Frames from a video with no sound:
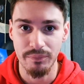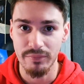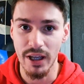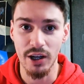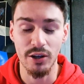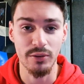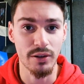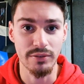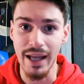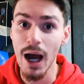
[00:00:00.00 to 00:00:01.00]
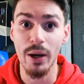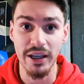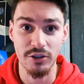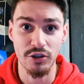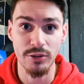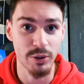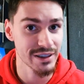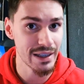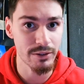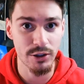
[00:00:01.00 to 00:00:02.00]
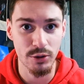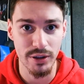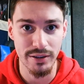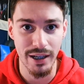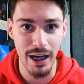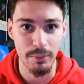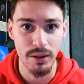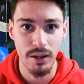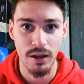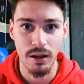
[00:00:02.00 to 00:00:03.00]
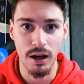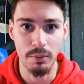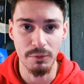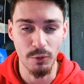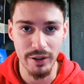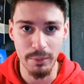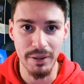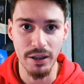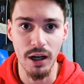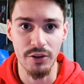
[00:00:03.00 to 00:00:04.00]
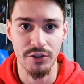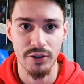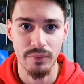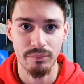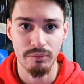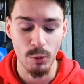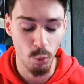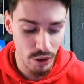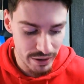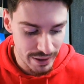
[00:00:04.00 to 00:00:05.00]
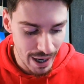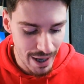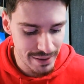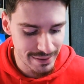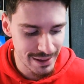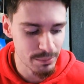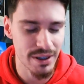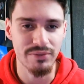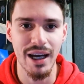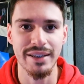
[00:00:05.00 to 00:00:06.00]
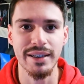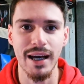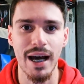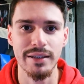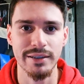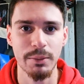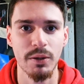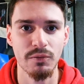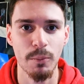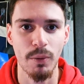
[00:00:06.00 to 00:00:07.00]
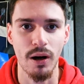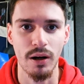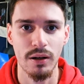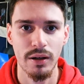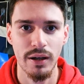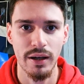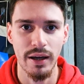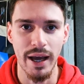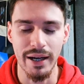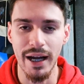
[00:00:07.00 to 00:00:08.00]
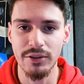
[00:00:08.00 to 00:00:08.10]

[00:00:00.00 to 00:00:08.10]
that are now 8-2. We're 7-2 at the time before they beat us. One of the hottest teams, if not the hottest team in football. And I